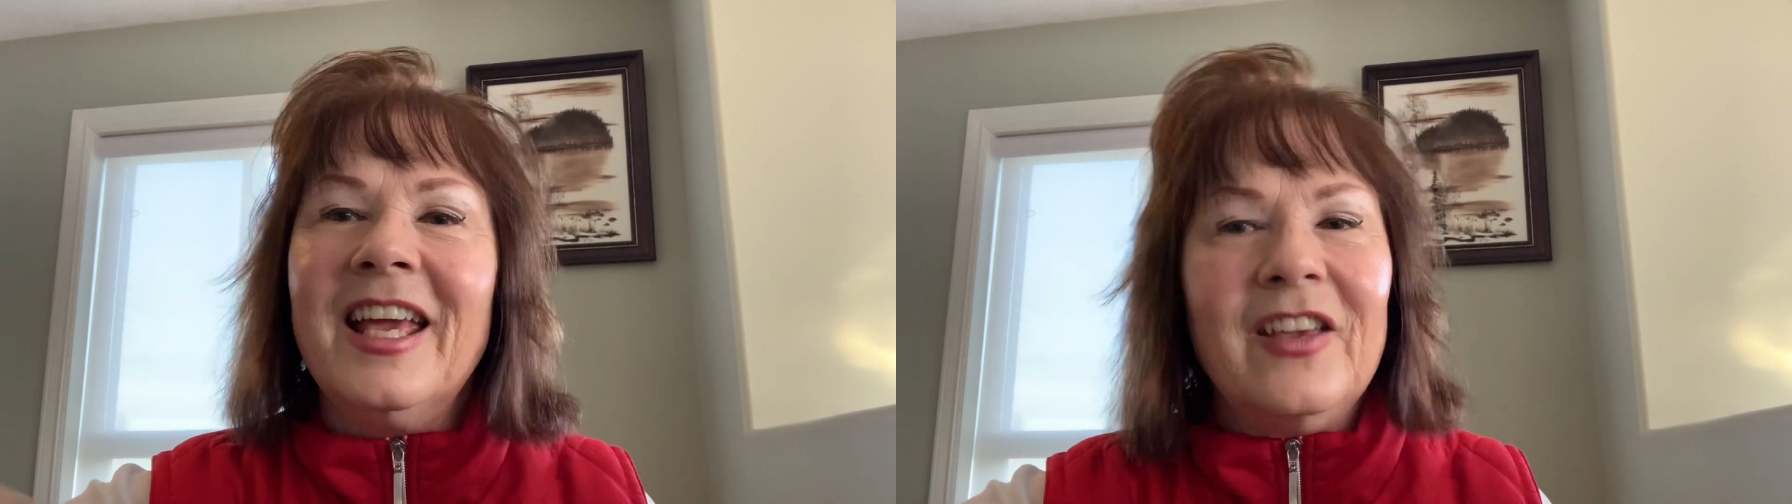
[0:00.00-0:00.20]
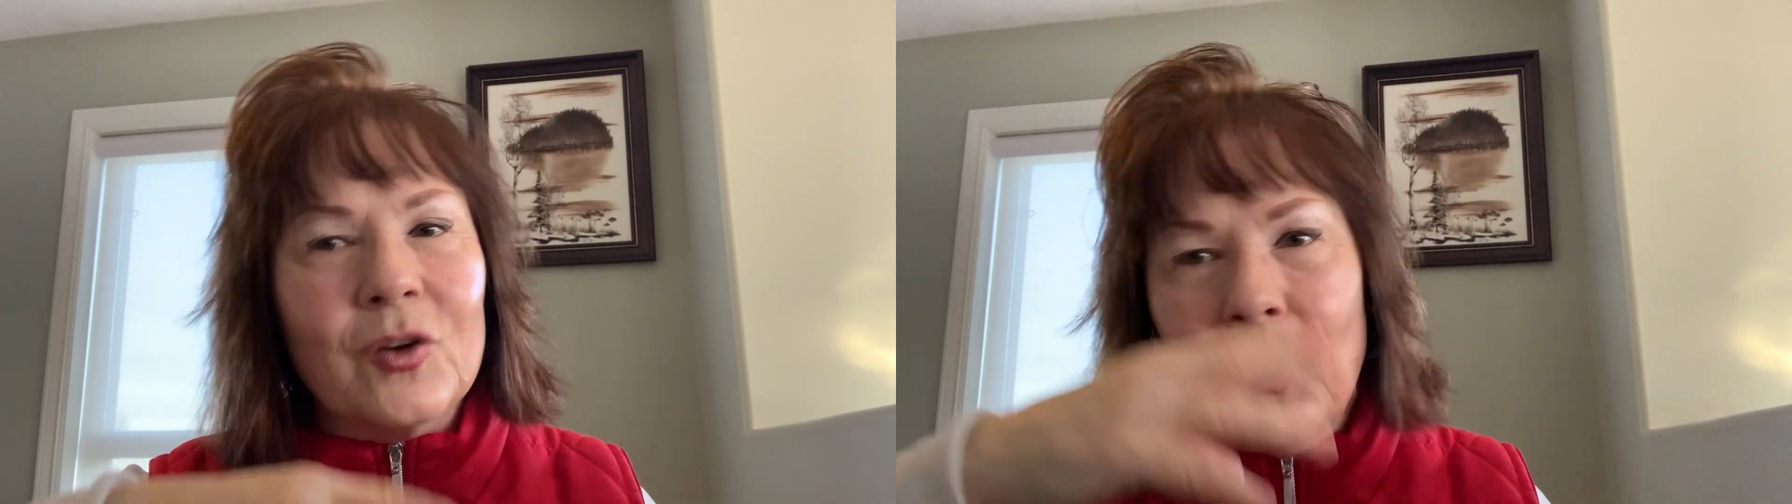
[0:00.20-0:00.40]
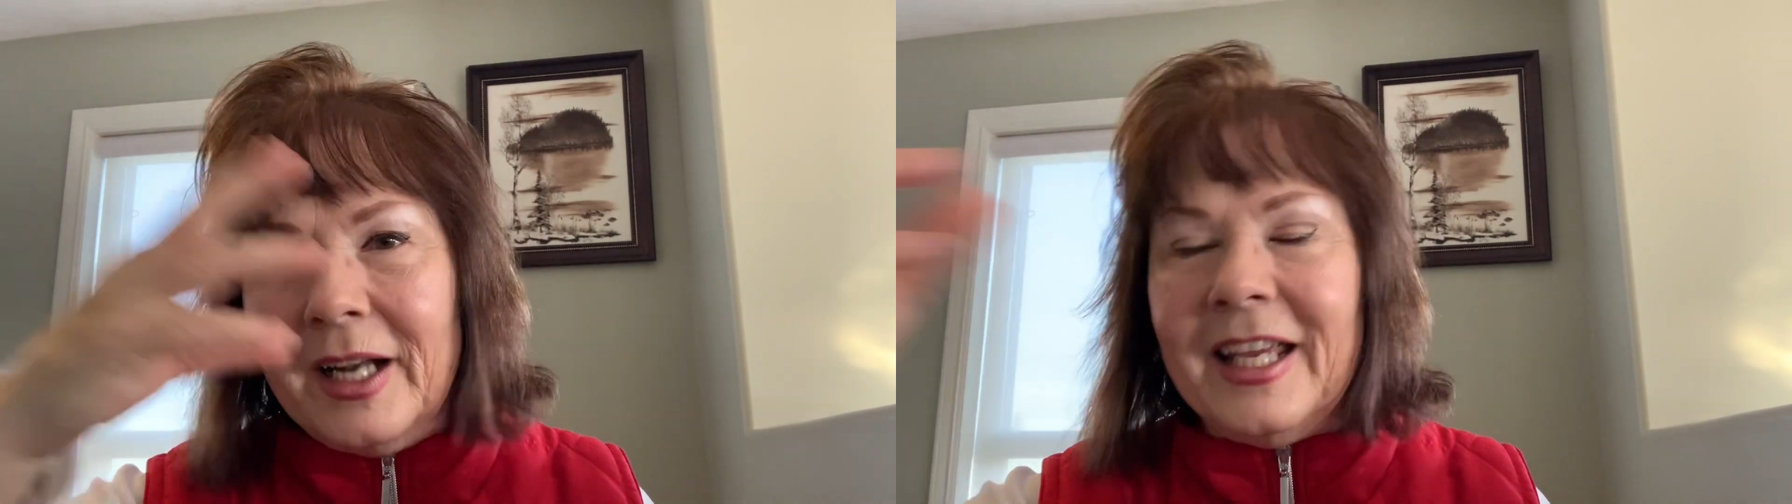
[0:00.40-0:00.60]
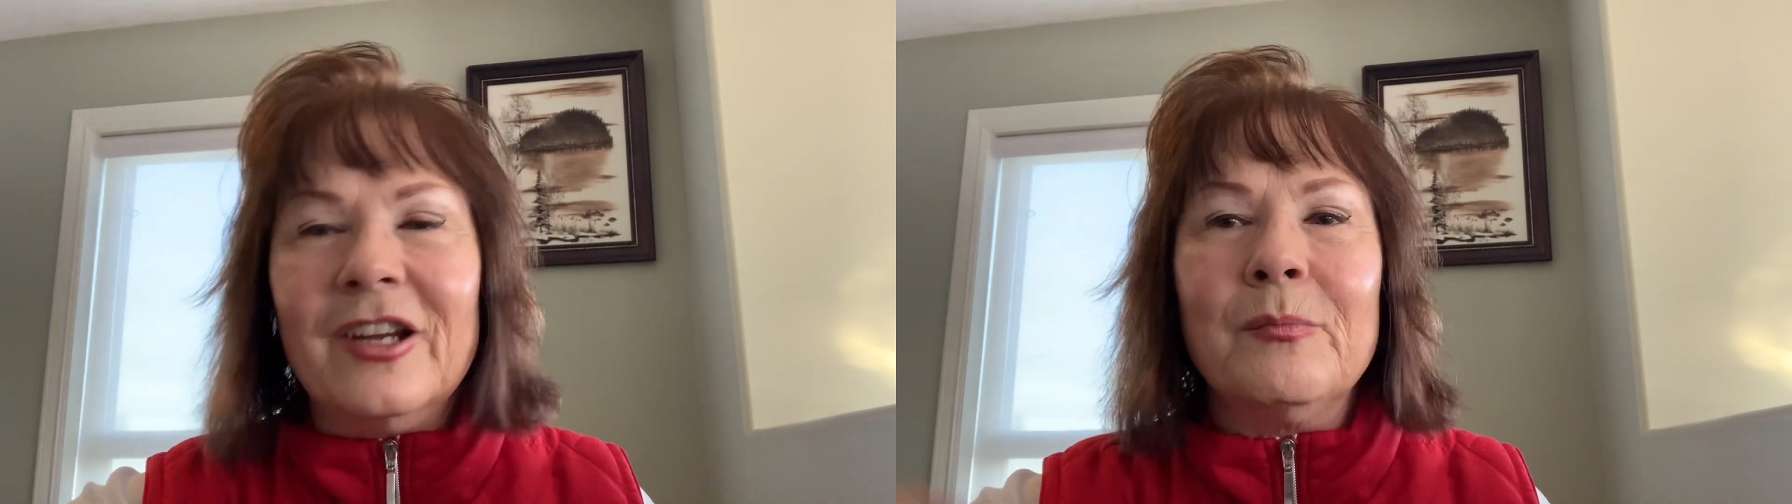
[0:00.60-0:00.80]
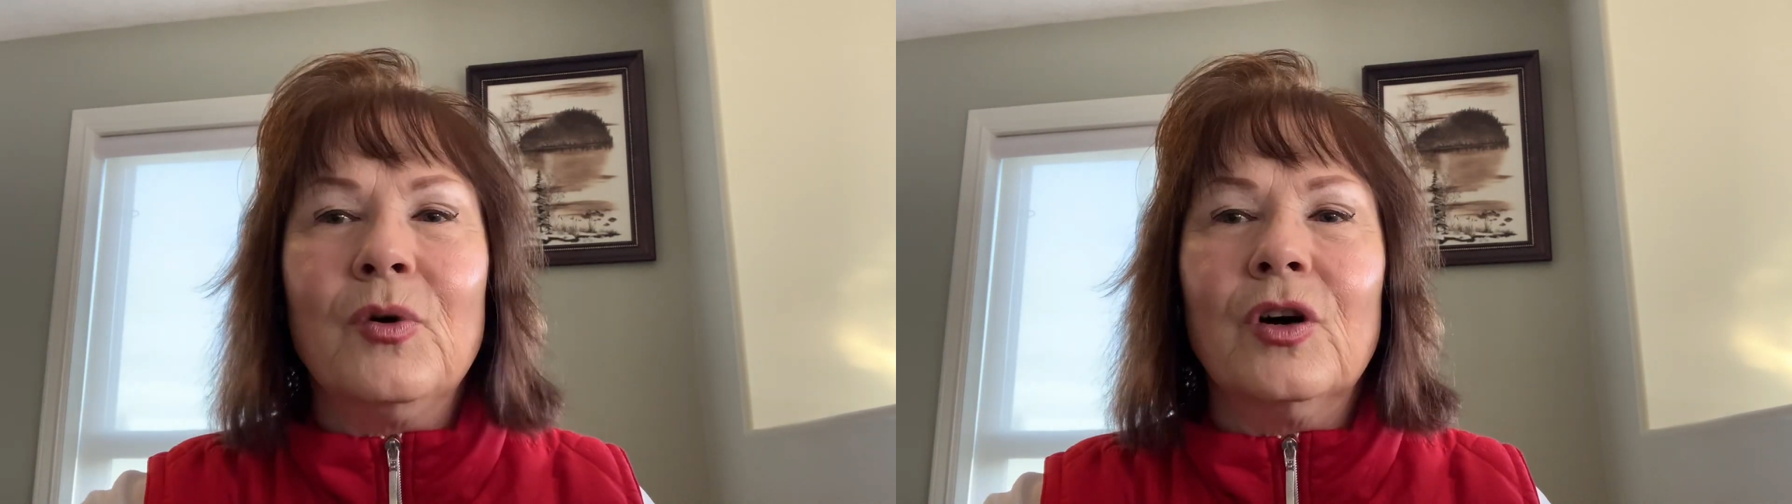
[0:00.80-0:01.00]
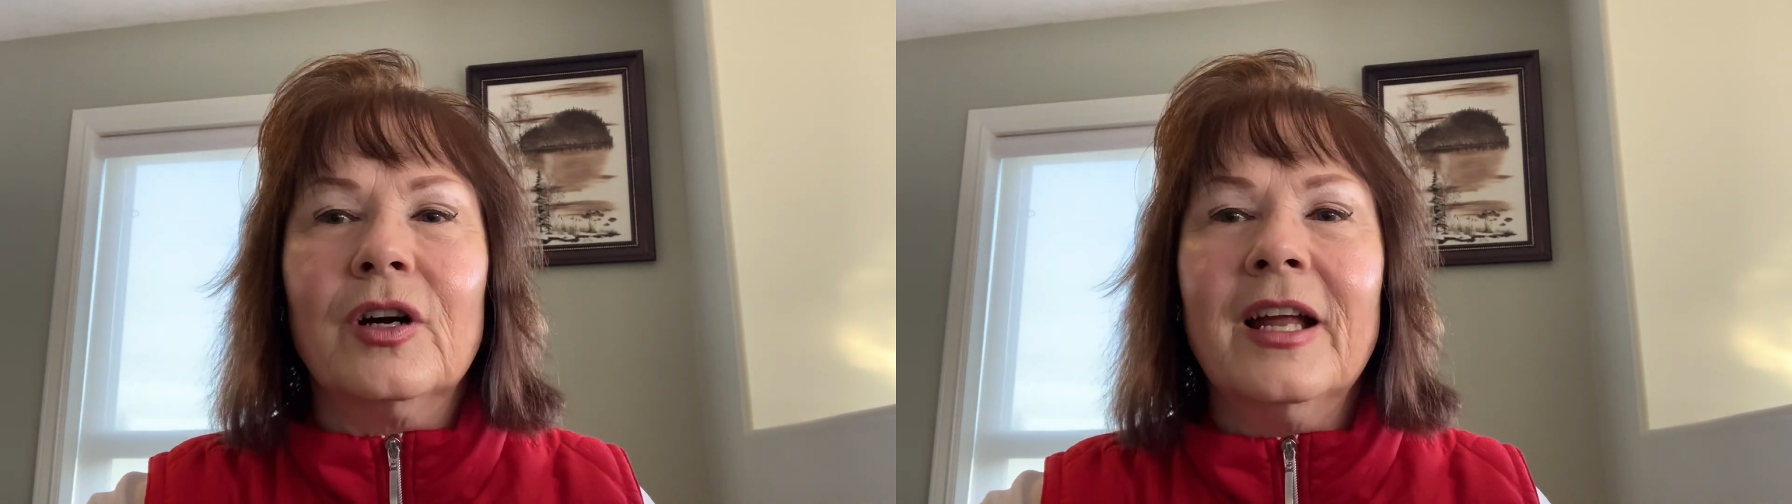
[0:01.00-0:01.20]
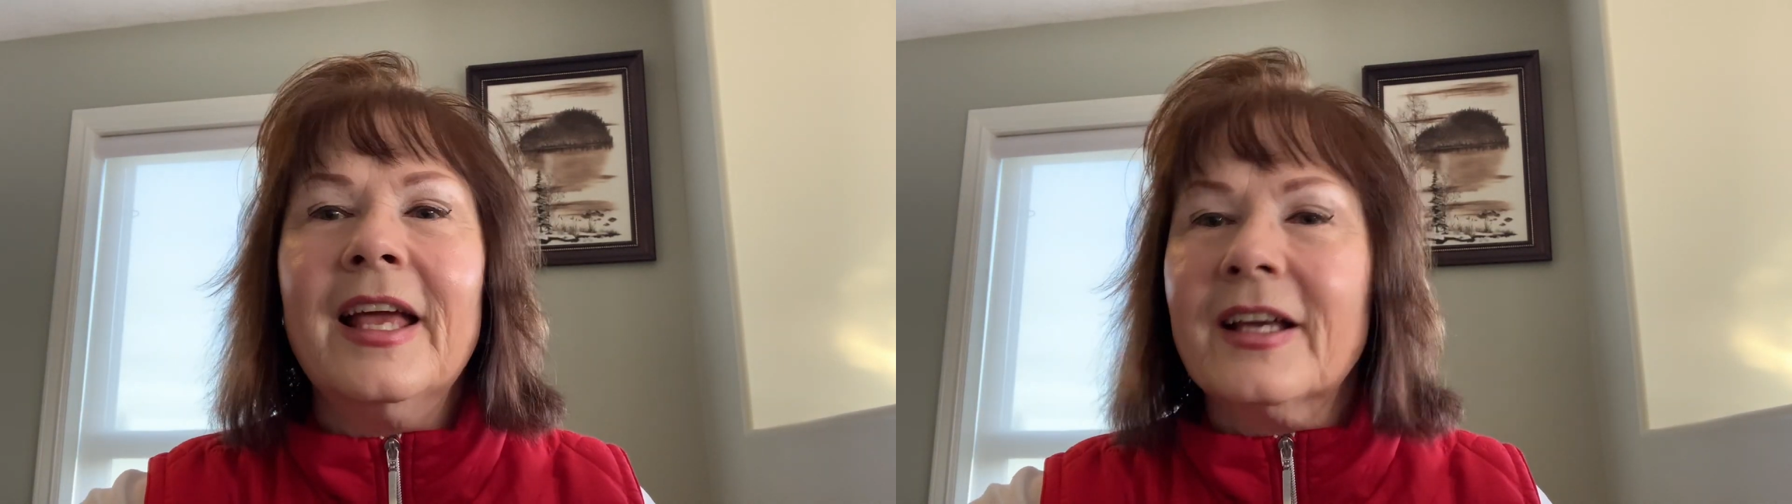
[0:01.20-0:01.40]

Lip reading: if you want to hear more.